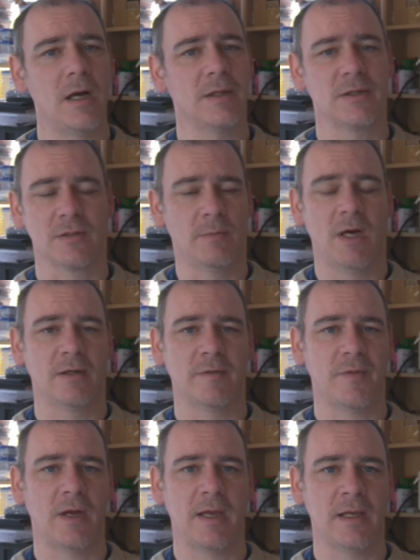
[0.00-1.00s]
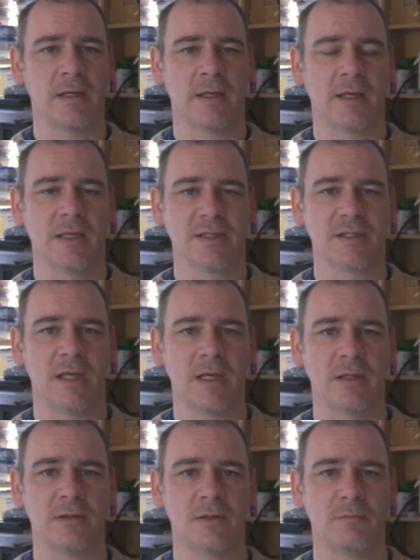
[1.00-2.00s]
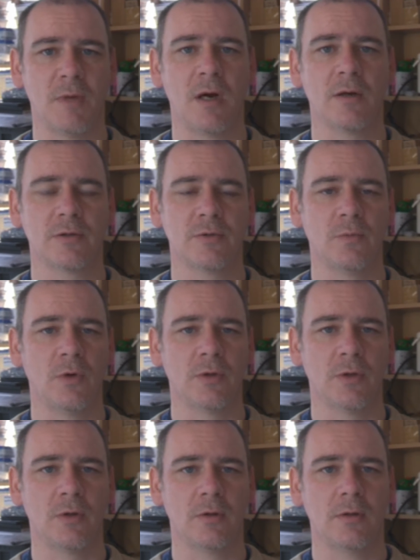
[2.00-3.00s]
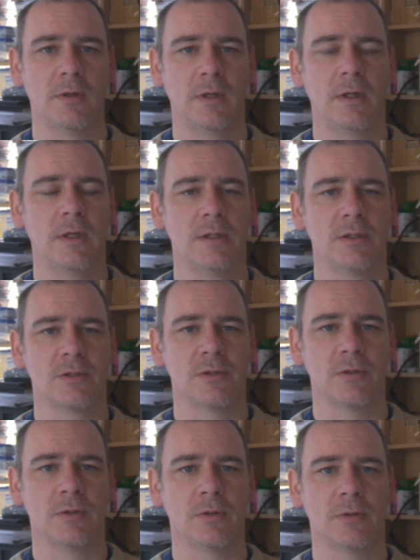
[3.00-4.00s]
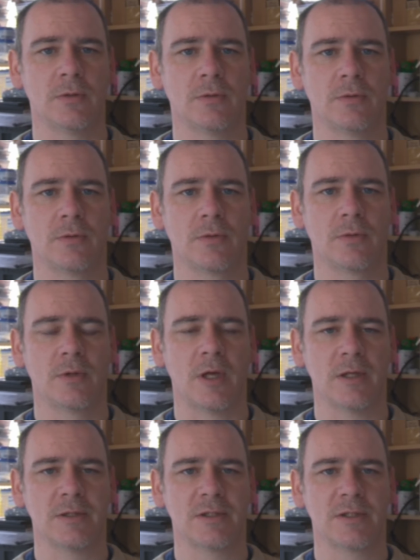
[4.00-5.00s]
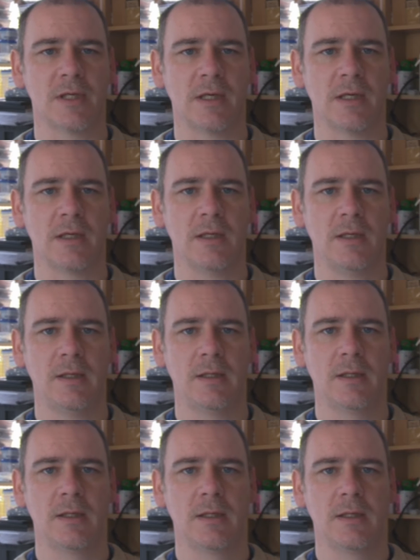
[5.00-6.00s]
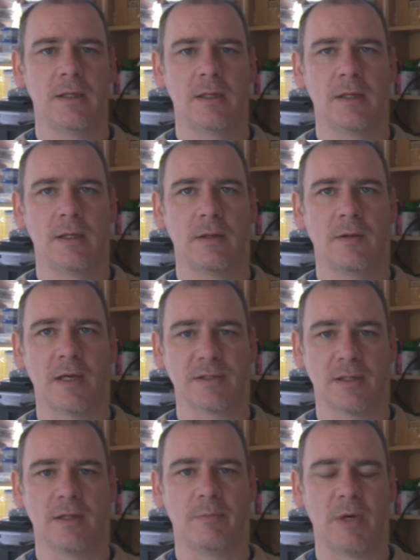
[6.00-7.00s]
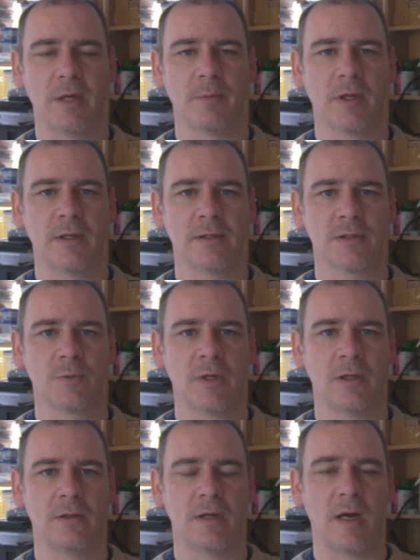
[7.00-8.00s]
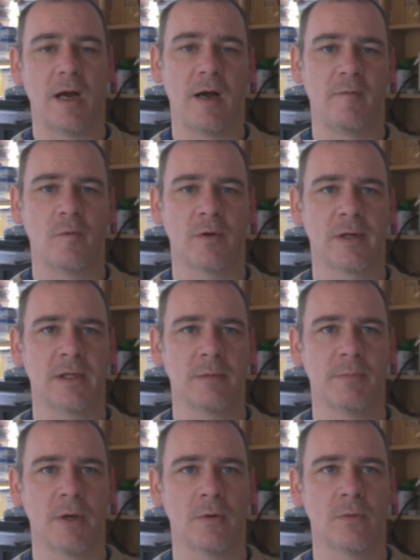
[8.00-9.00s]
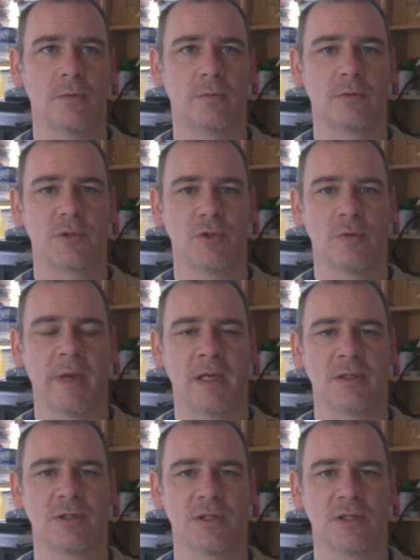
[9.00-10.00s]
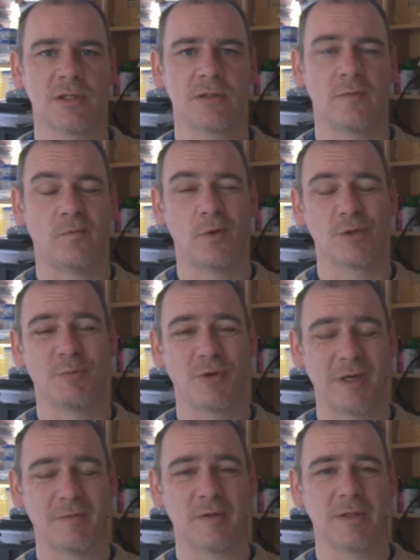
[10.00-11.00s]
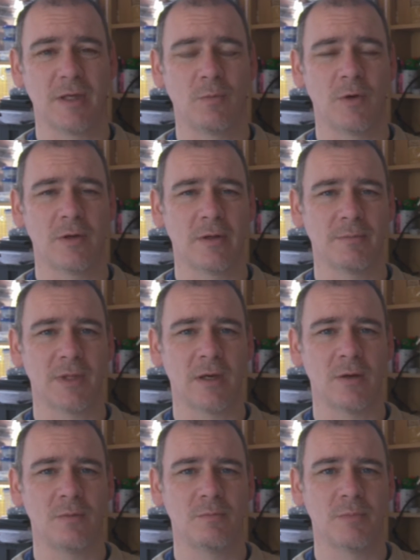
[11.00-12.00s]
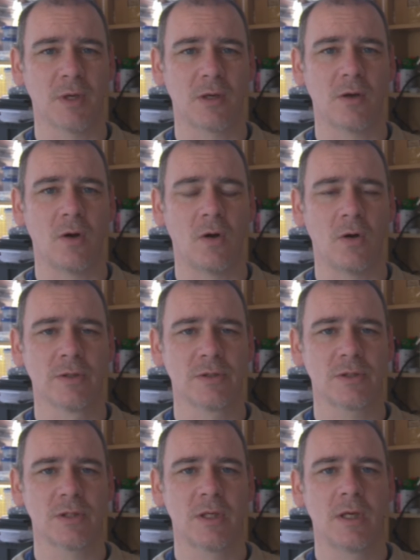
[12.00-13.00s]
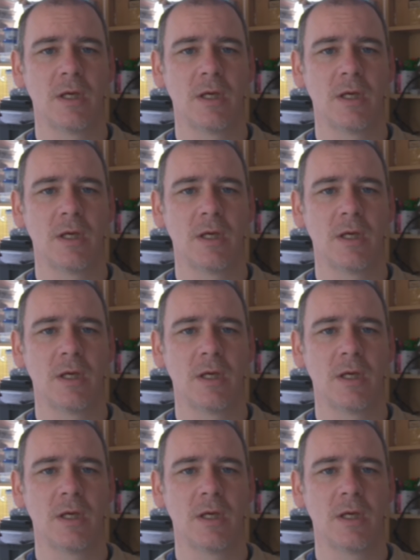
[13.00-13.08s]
It doesn't matter if that area gets stained and marked and whatnot. So that's in the pipeline as well. I have already built 2 benches. Unfortunately, I'm going to have to take one of them down, because